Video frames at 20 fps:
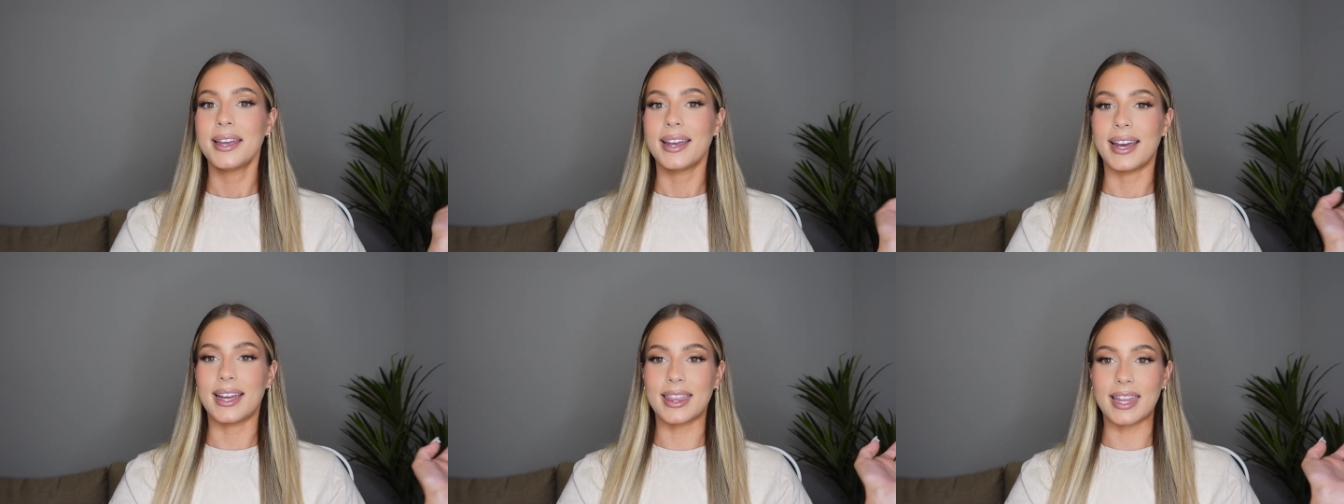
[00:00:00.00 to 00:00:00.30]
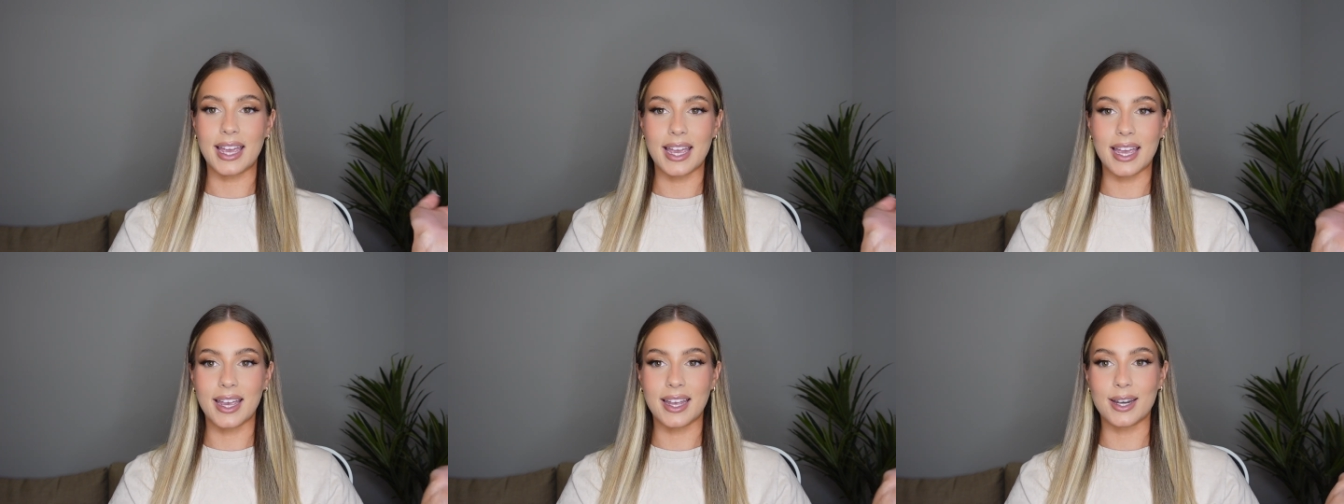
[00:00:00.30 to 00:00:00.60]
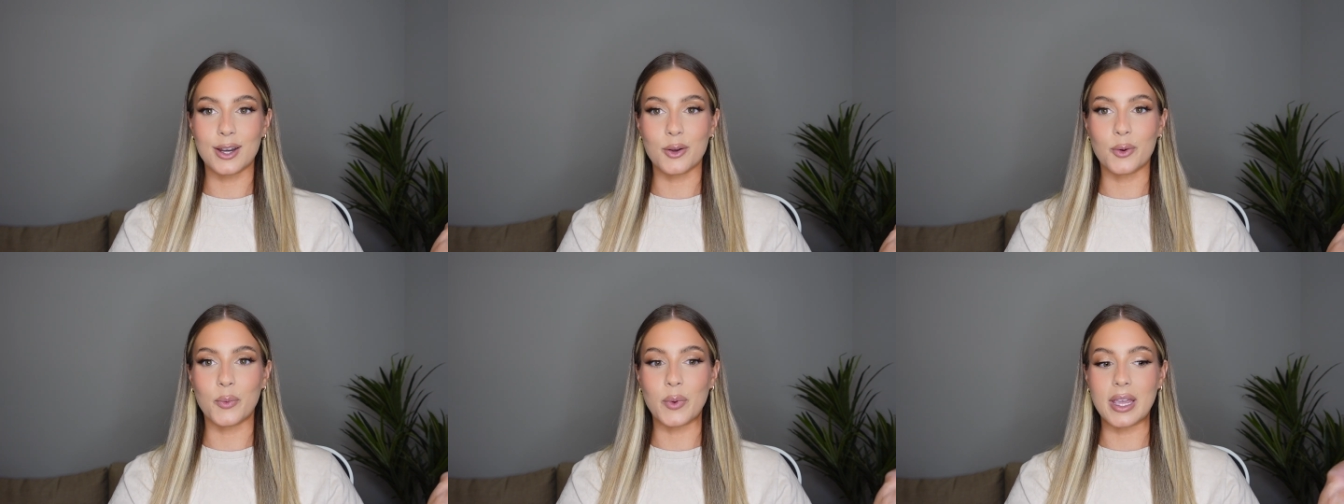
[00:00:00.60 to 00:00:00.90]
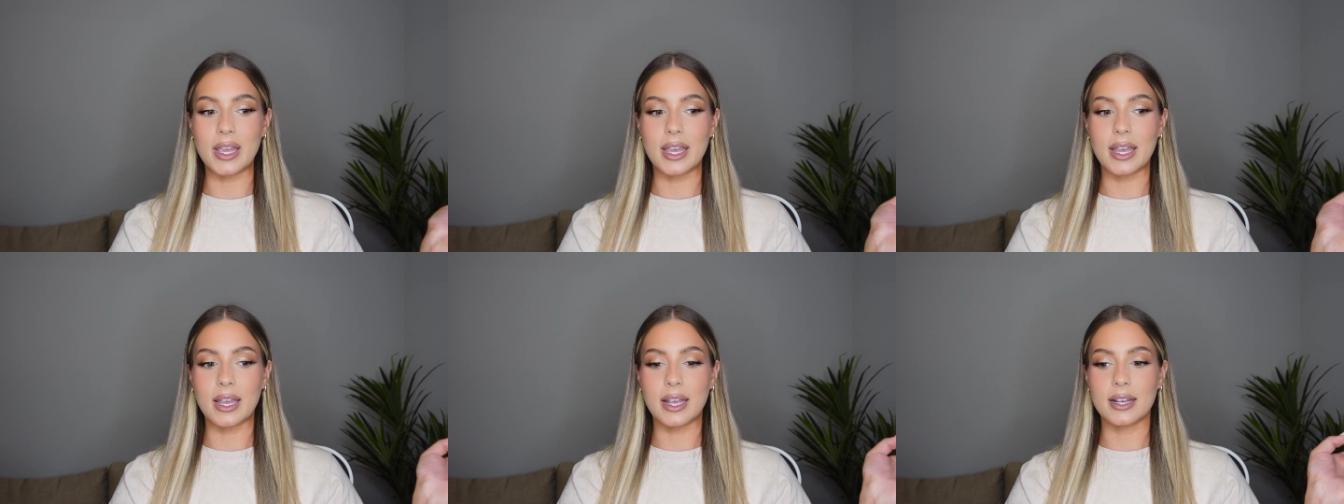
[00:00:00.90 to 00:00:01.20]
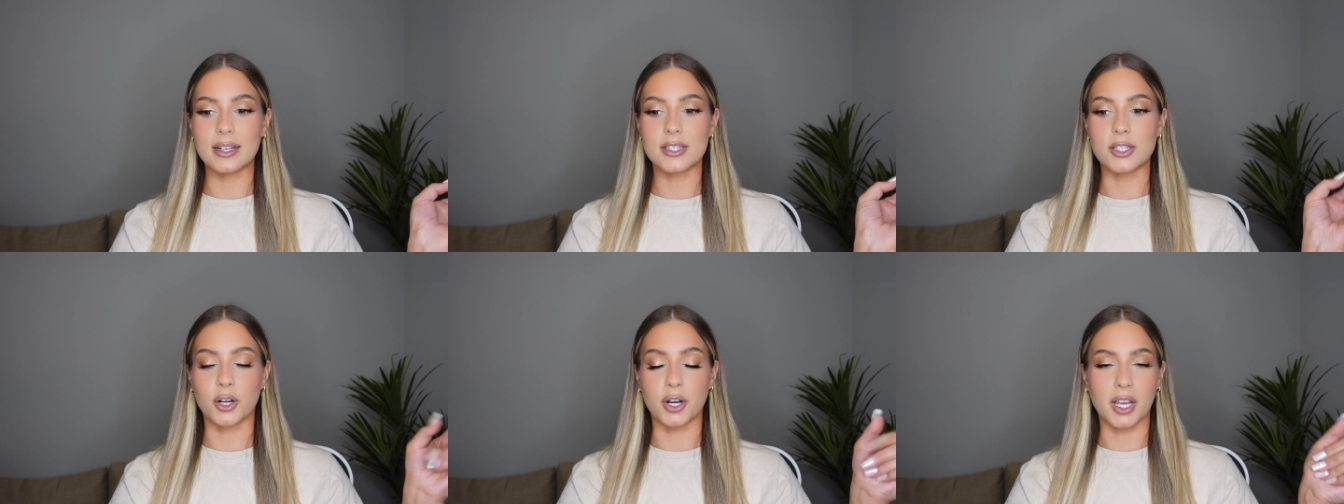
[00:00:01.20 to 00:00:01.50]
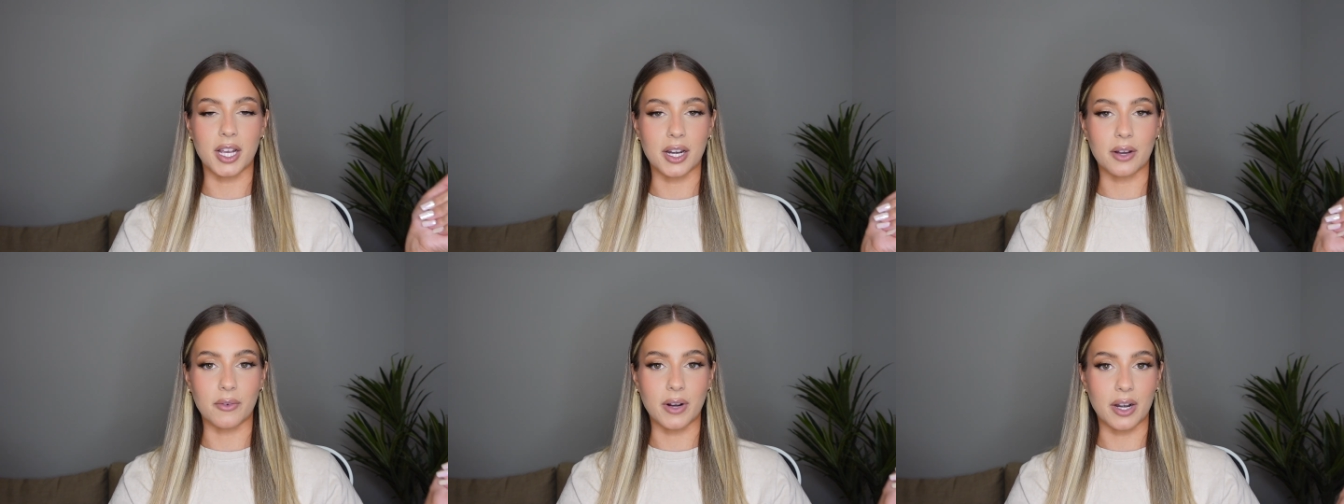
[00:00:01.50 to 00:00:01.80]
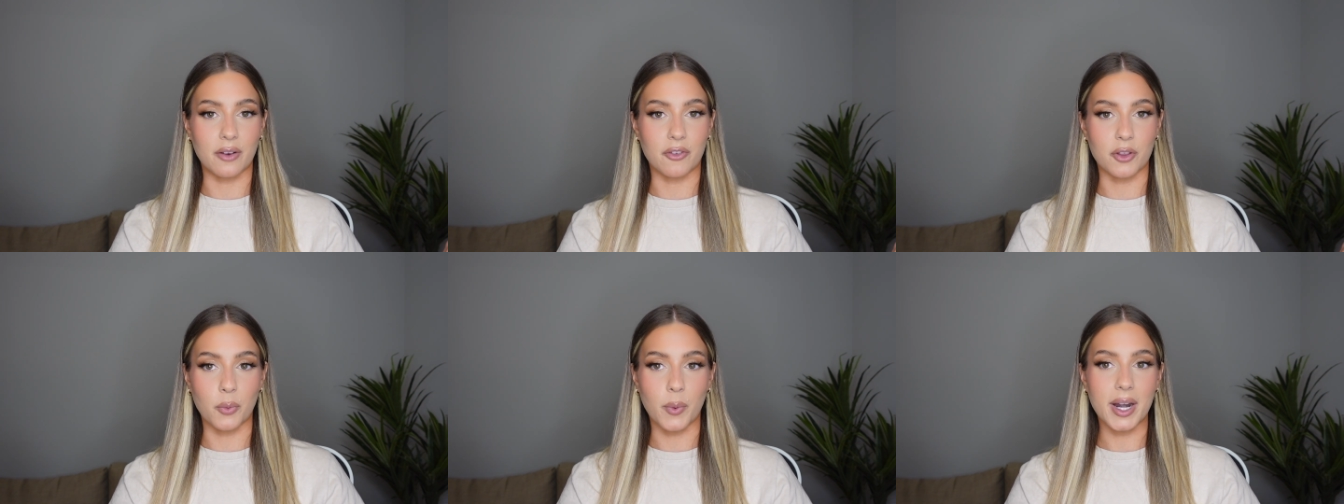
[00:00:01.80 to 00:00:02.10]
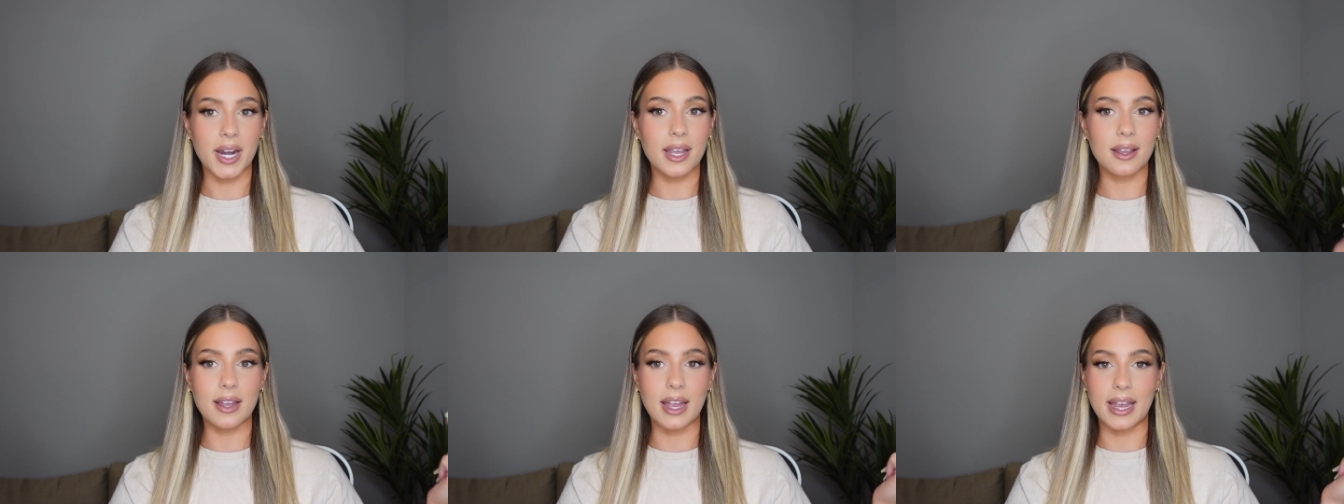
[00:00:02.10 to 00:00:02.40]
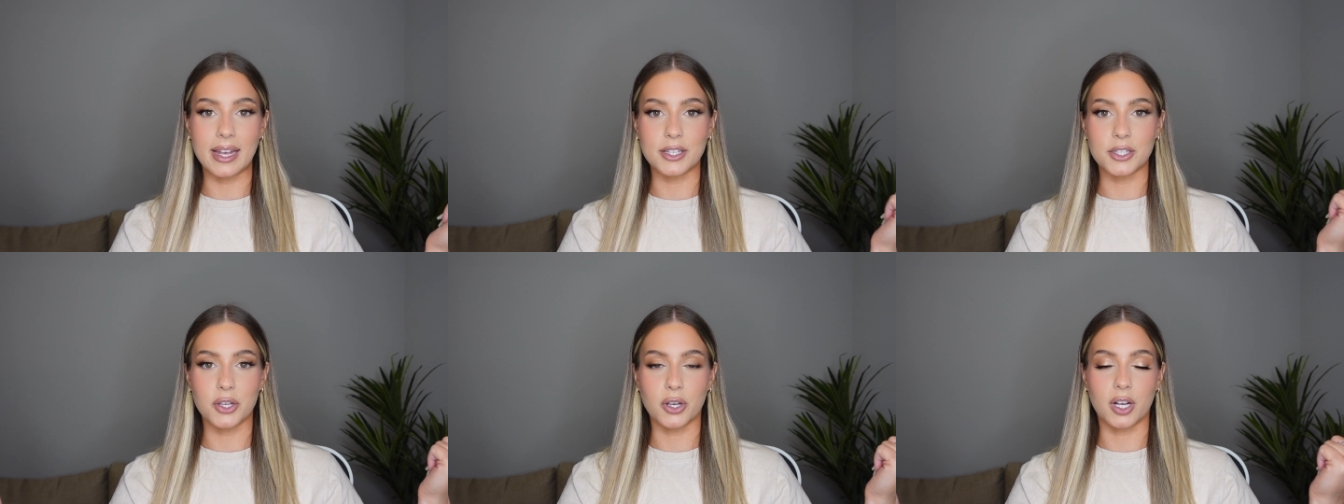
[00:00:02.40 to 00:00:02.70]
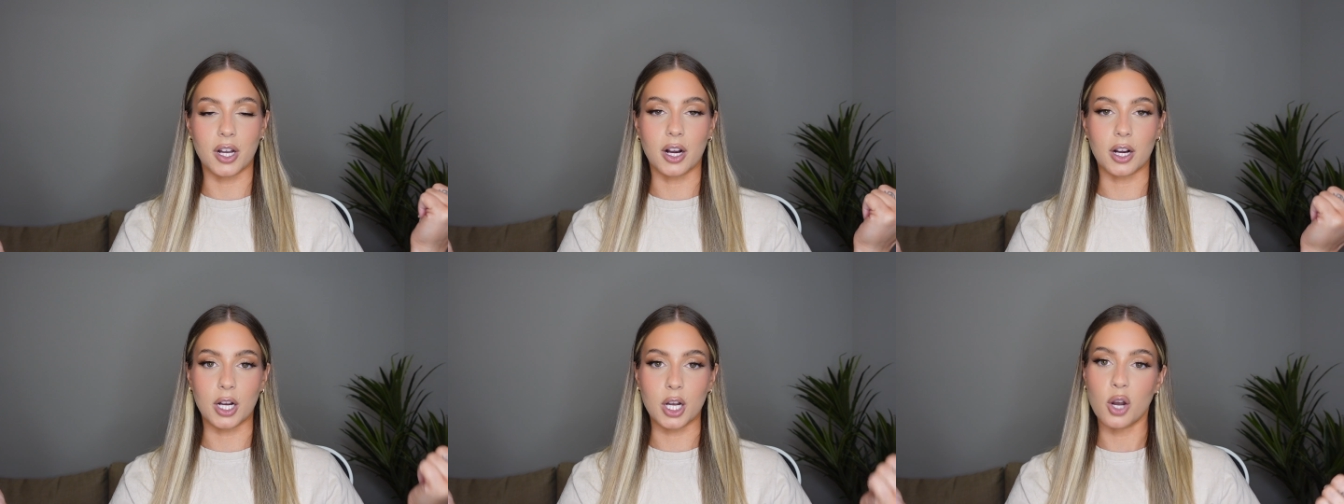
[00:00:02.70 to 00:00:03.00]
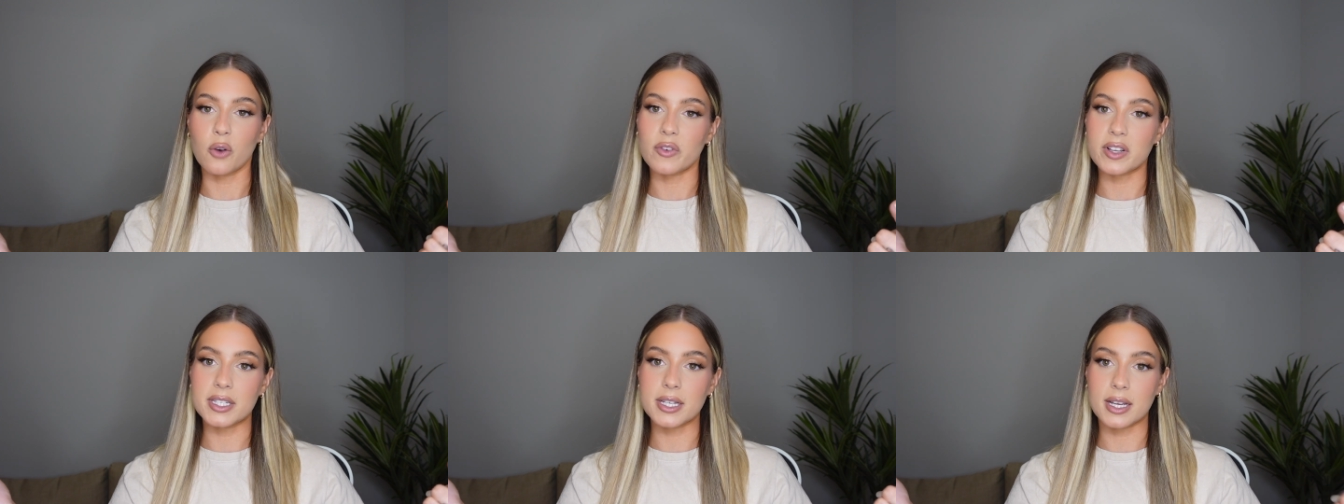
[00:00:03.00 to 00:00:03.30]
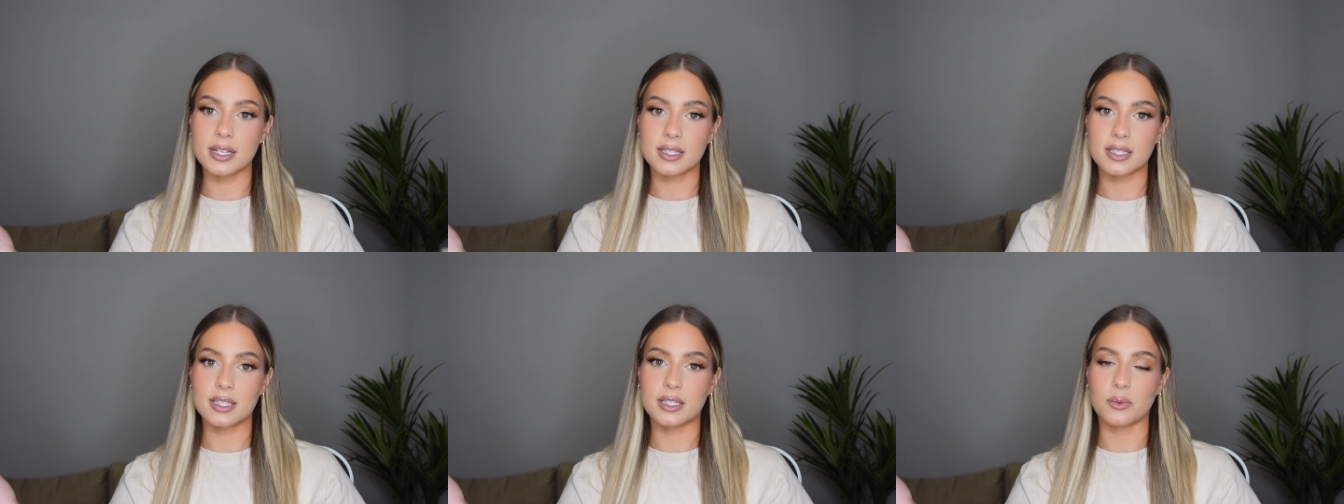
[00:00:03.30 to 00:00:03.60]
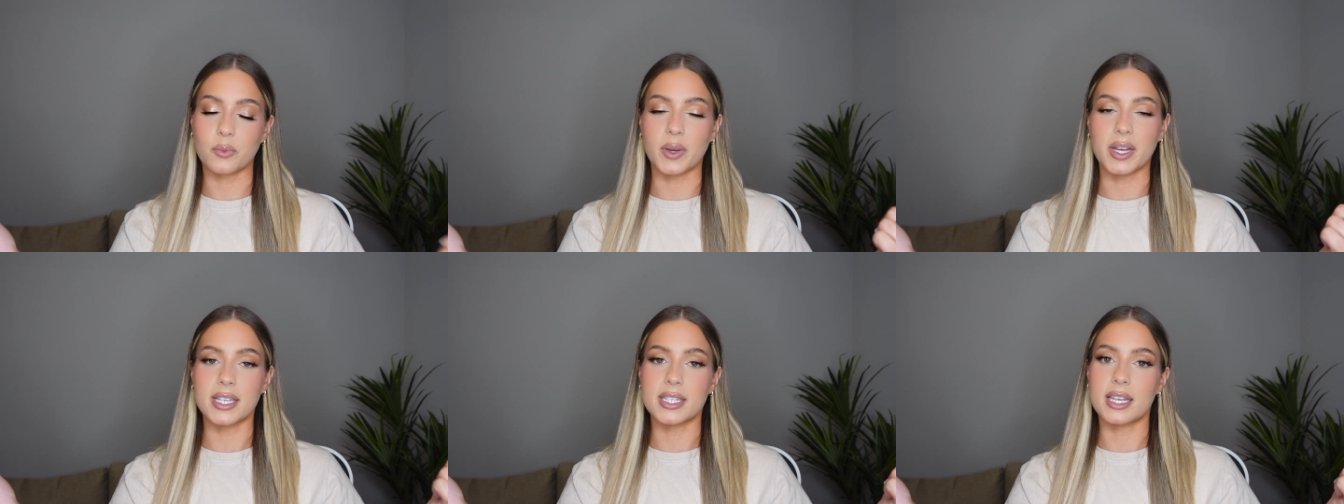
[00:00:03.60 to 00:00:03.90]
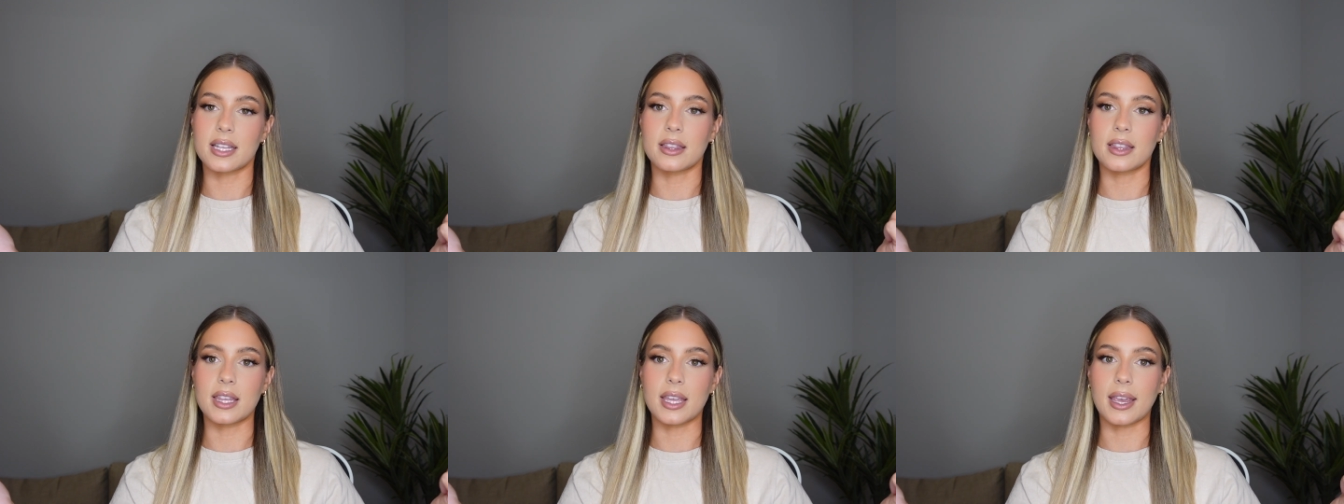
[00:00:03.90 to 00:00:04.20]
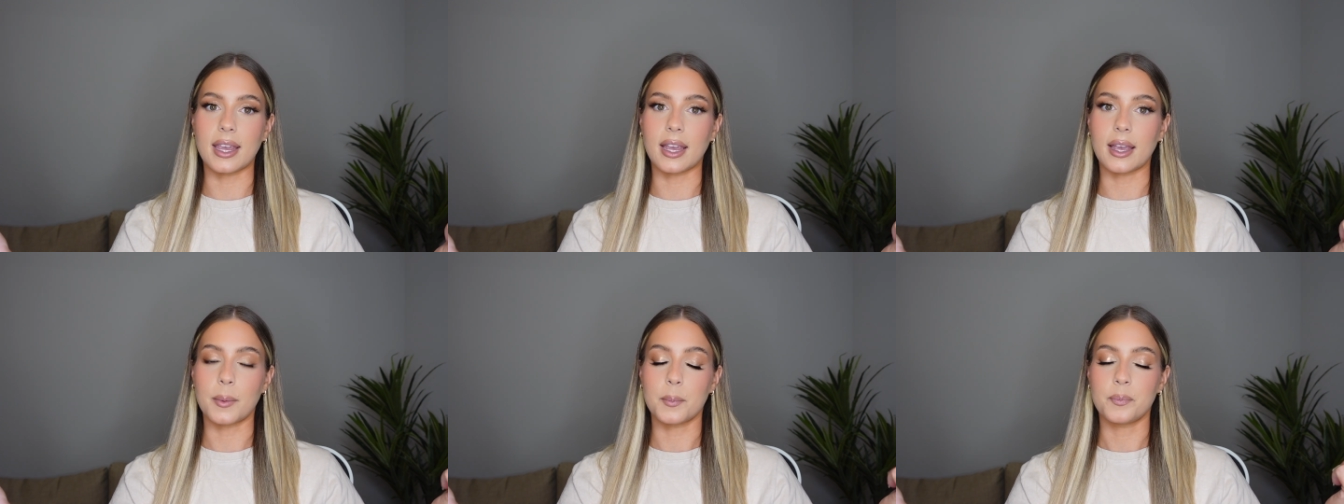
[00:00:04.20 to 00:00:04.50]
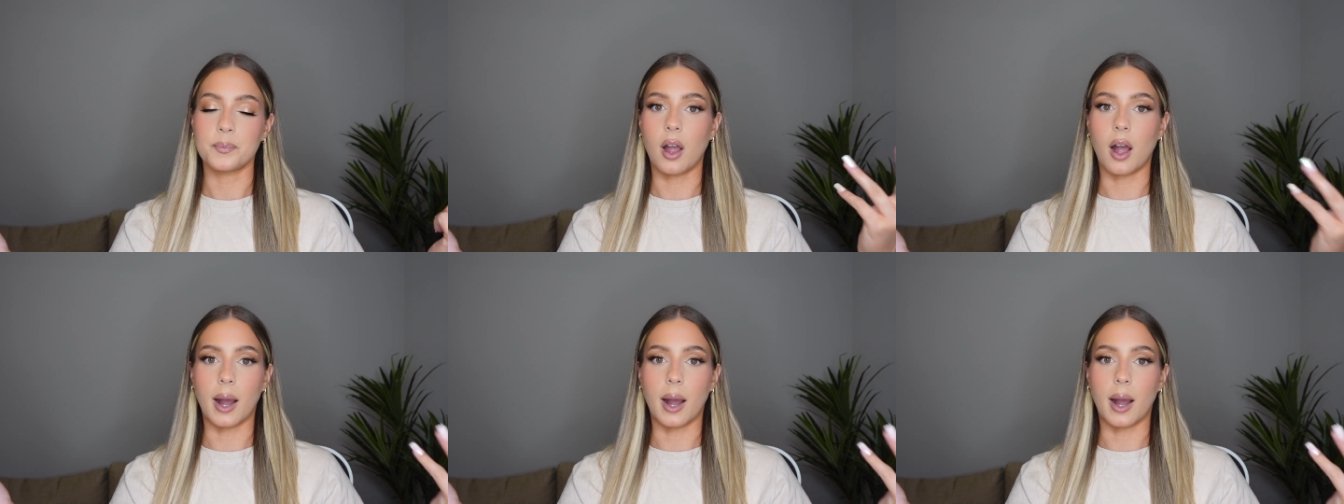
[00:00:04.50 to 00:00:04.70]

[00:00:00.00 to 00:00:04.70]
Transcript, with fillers: and then we started getting ready for the wedding and took our covid tests we did the